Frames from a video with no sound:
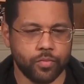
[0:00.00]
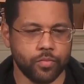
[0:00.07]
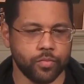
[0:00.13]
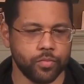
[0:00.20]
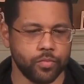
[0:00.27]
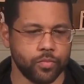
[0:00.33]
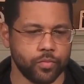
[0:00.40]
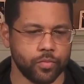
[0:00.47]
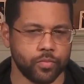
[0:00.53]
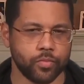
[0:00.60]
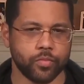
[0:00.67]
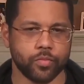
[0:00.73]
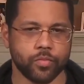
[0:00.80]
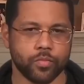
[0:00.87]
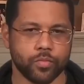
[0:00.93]

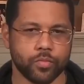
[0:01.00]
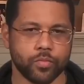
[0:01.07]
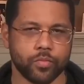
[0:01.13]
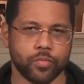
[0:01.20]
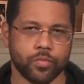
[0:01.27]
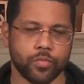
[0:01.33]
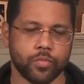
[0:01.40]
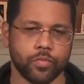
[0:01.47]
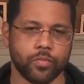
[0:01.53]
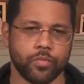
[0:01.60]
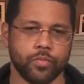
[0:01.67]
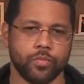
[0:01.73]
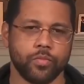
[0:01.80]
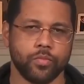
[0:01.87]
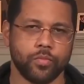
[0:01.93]

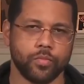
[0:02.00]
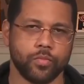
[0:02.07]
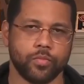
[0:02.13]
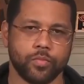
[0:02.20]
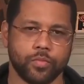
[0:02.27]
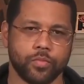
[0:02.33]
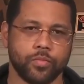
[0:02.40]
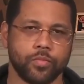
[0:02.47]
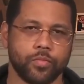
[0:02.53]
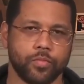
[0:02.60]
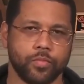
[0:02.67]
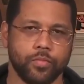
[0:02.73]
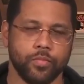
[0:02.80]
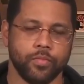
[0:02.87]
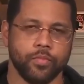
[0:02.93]

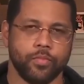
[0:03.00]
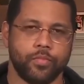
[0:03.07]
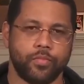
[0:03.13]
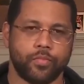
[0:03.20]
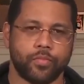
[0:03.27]
(silent)